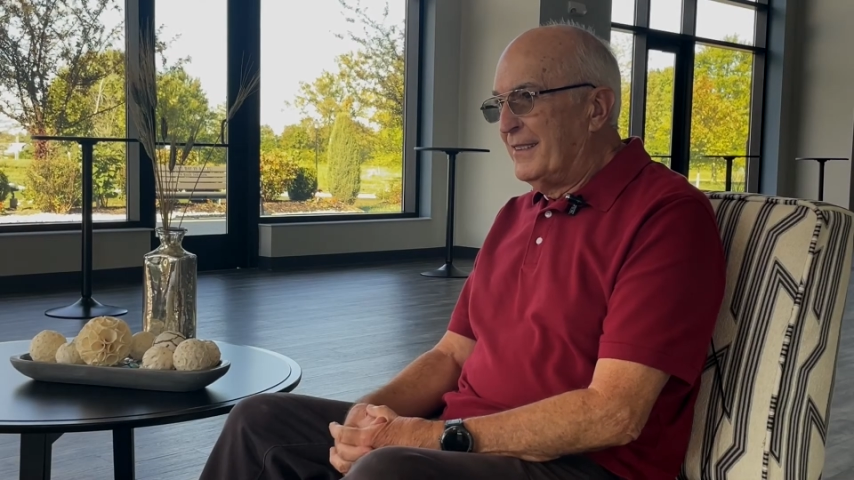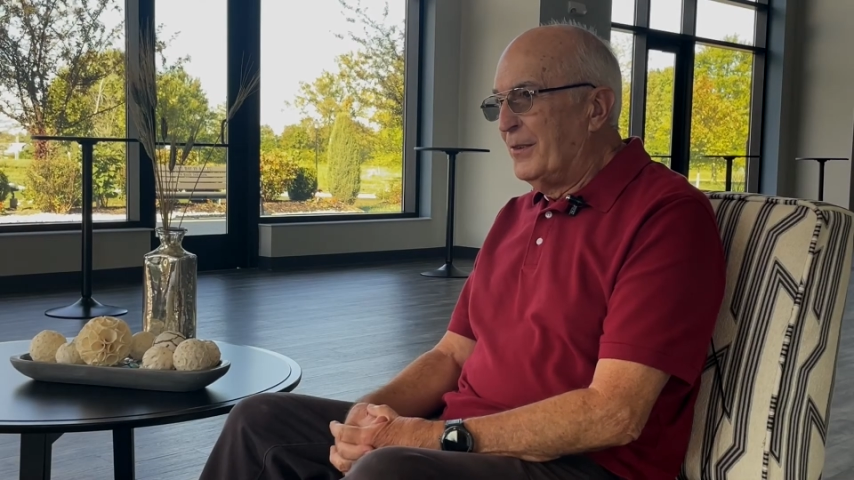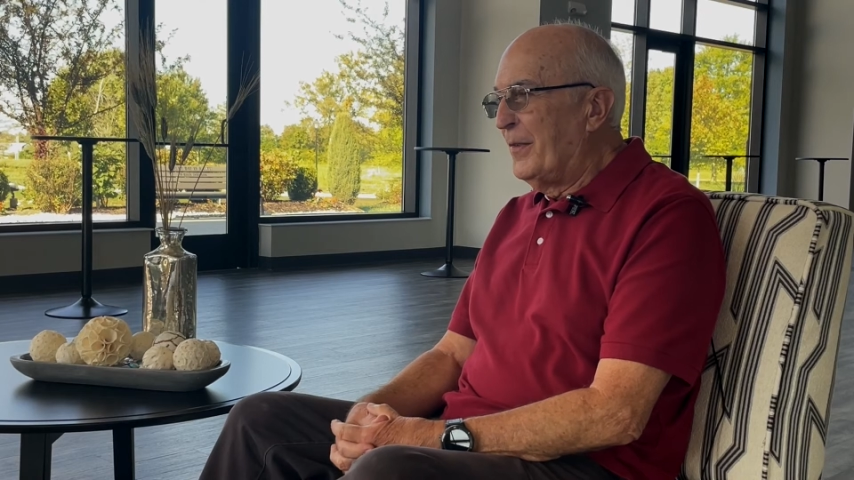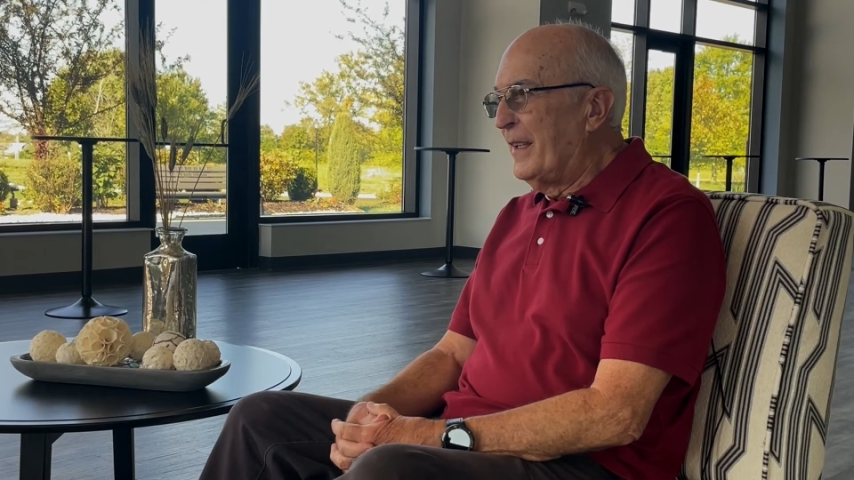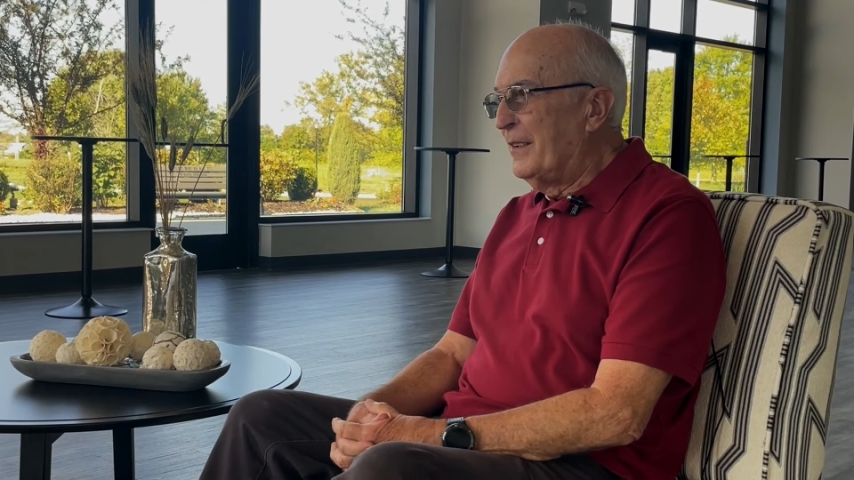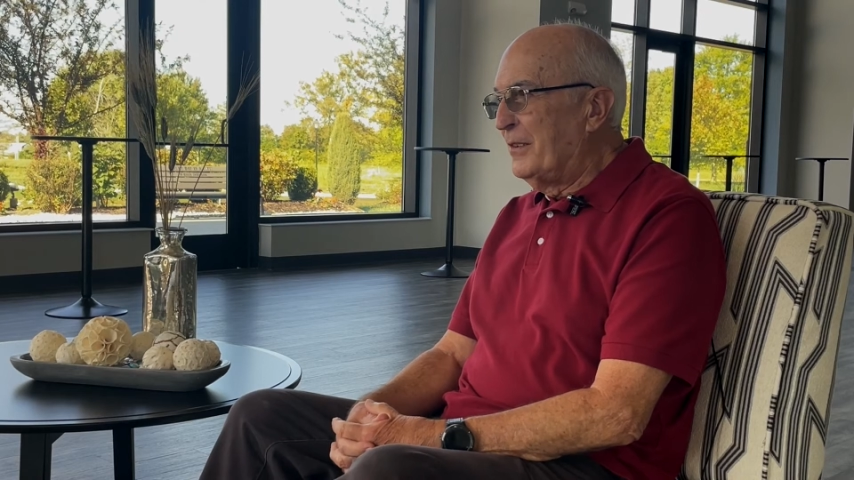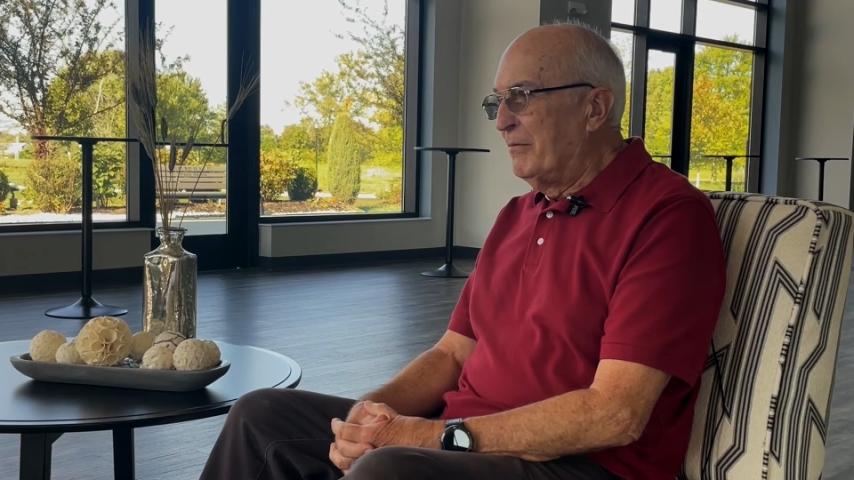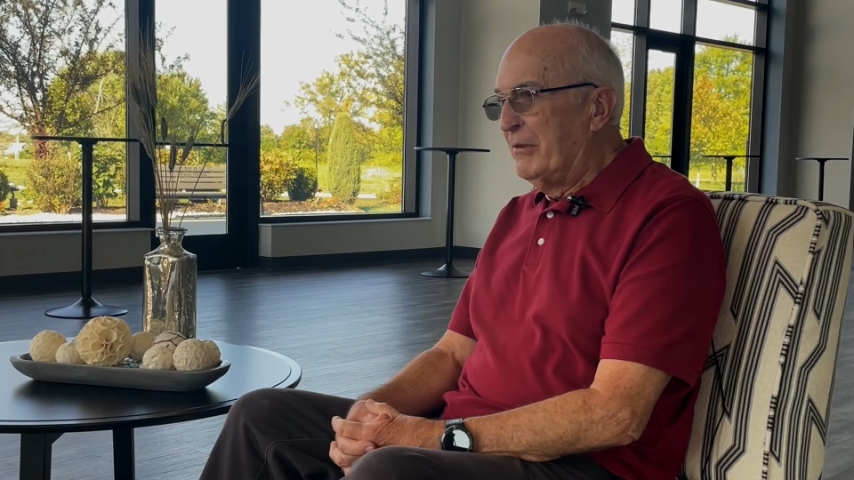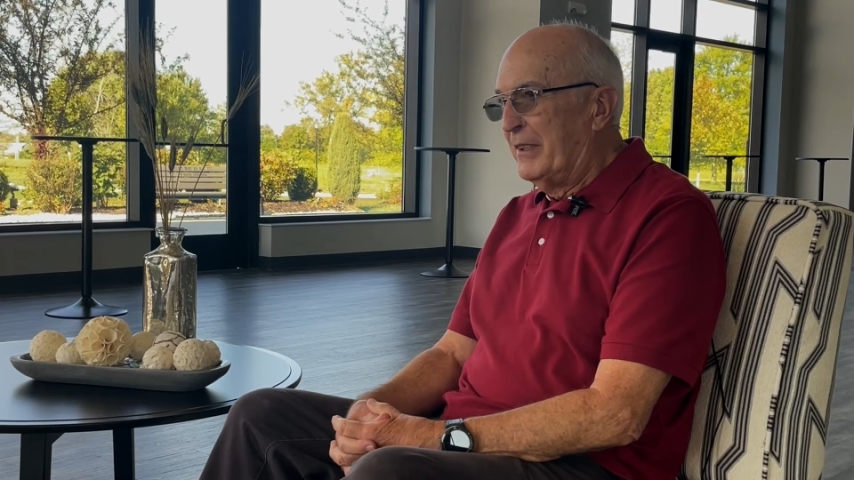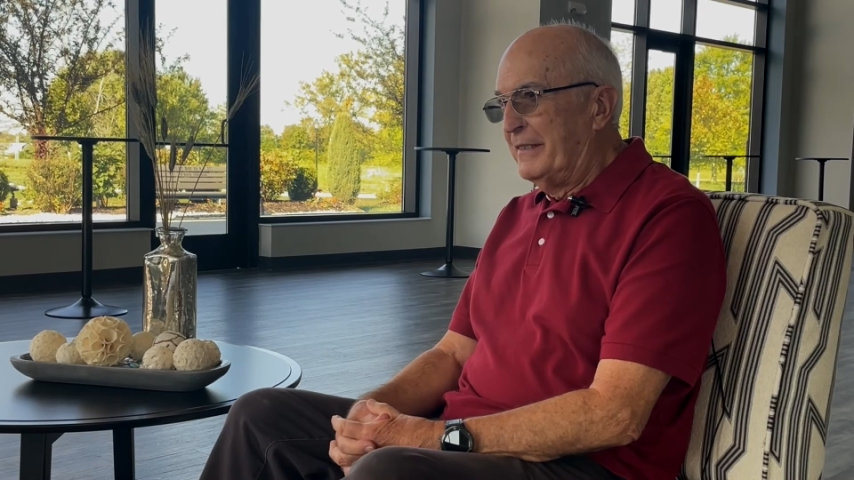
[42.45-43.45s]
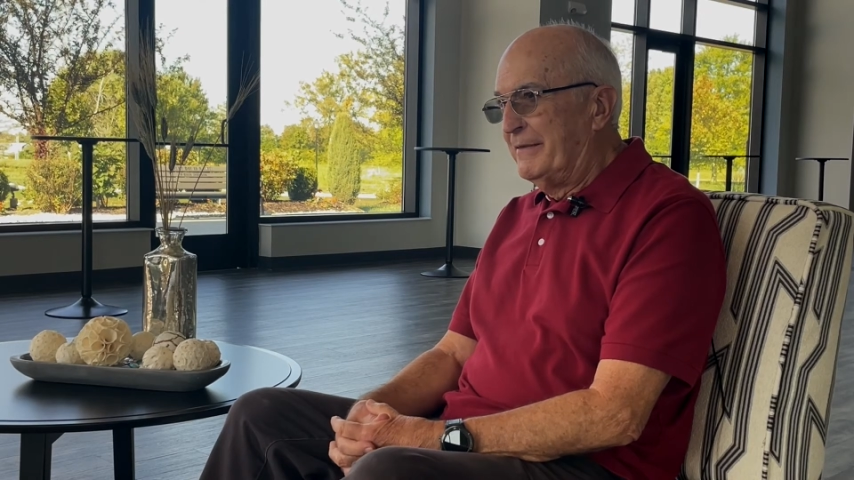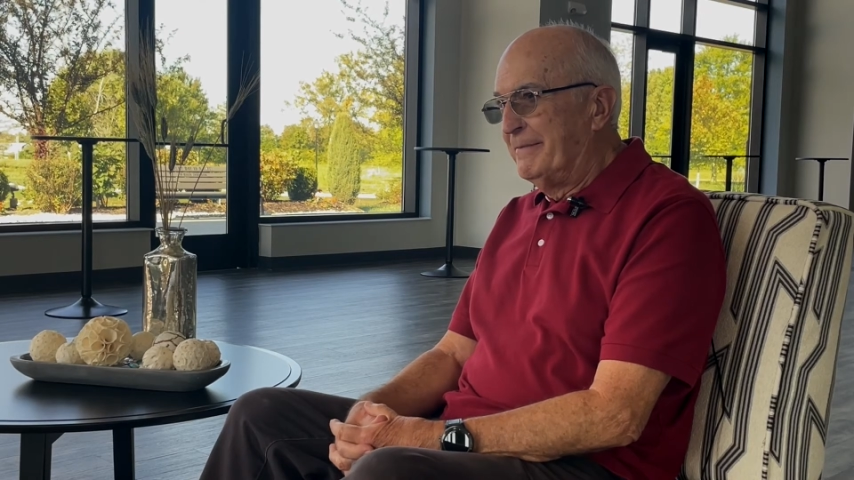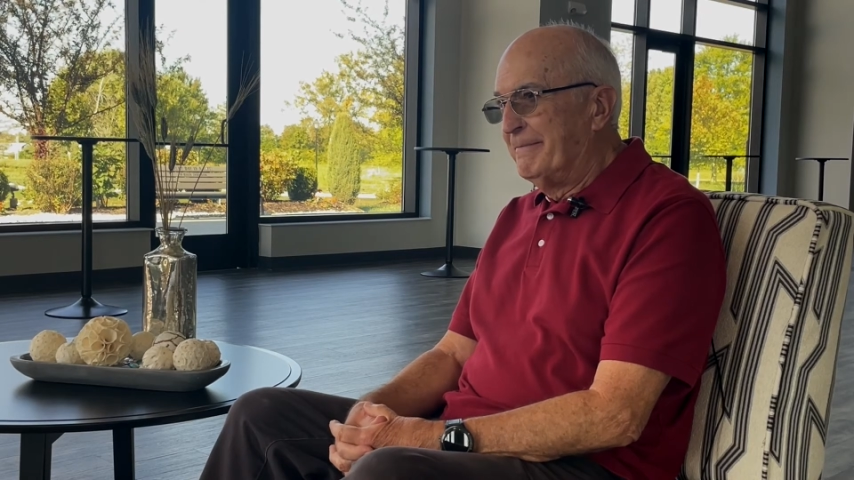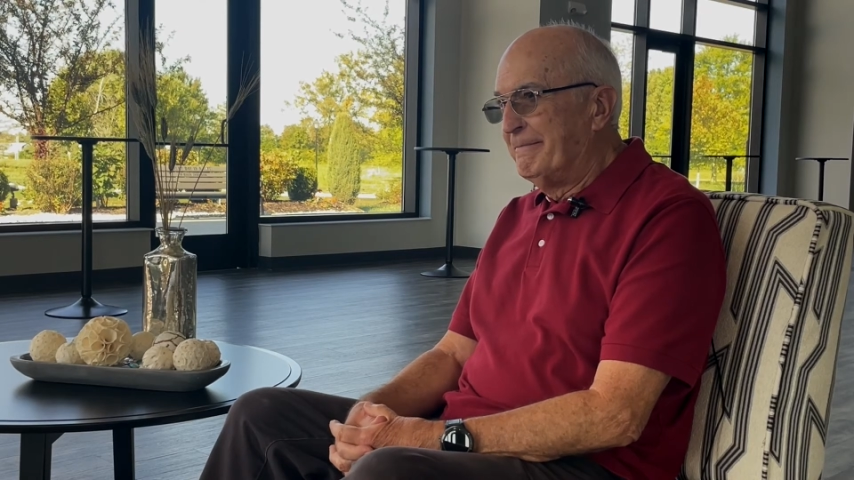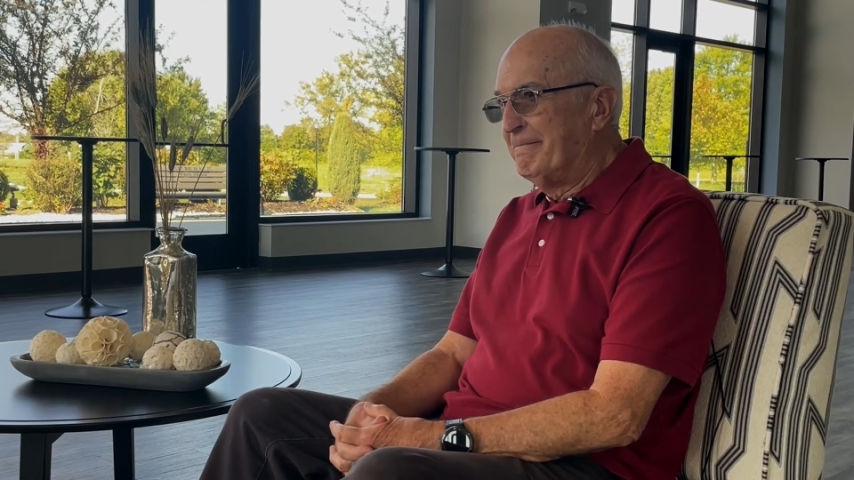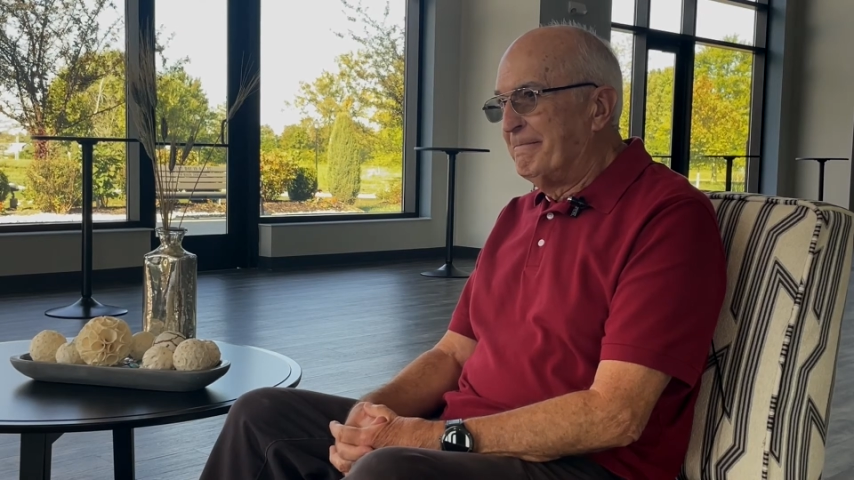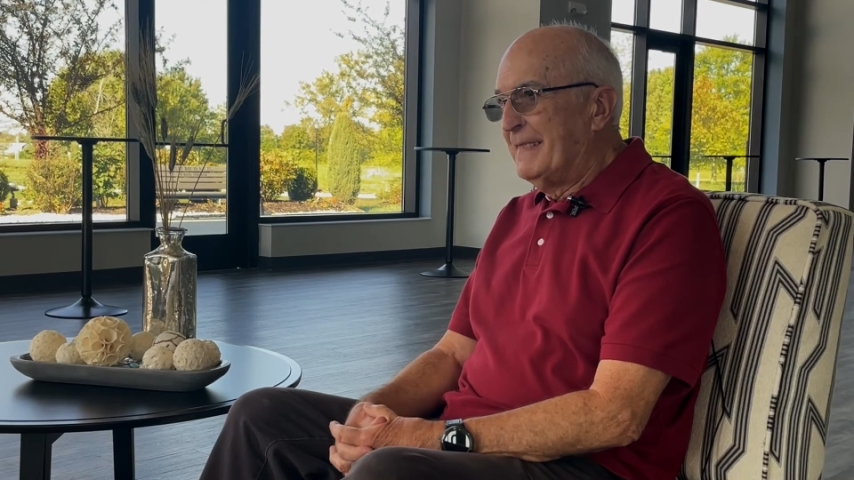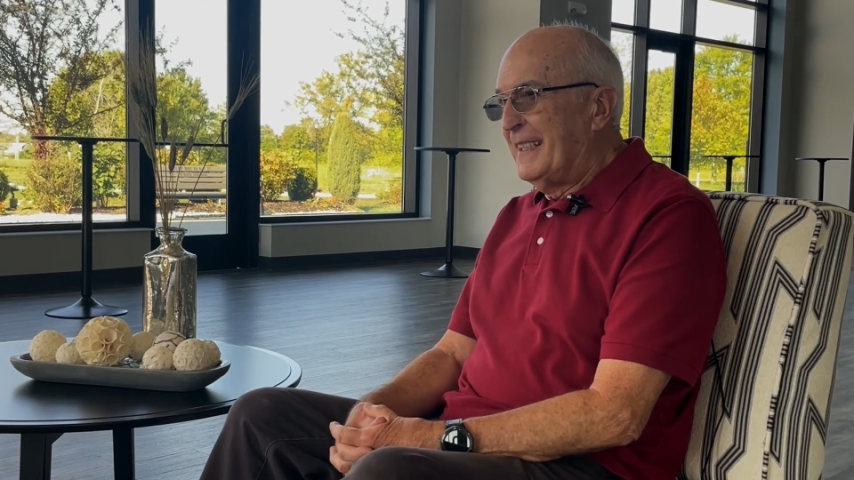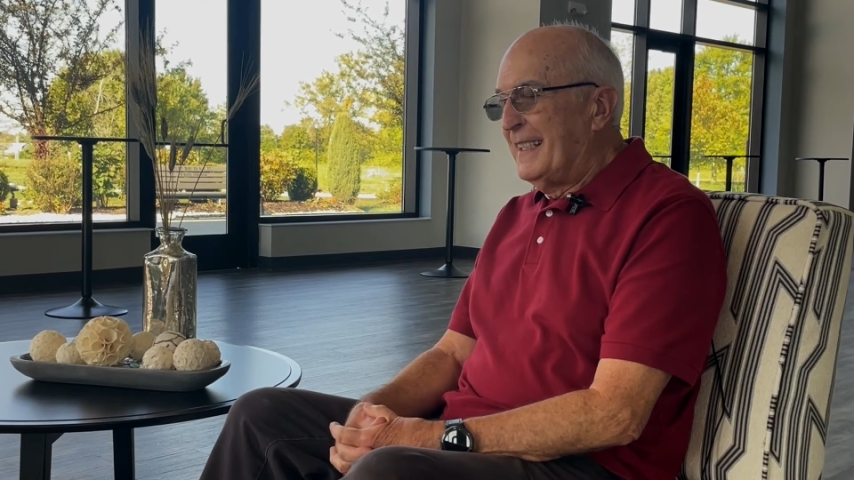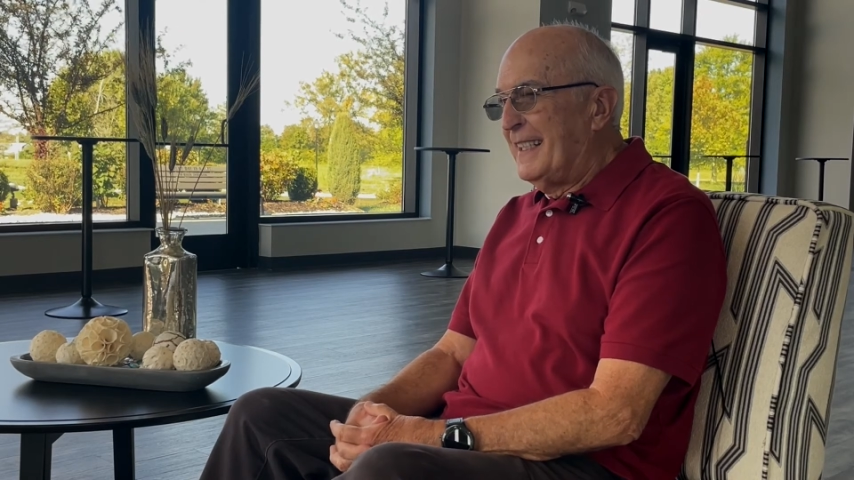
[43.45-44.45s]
2001,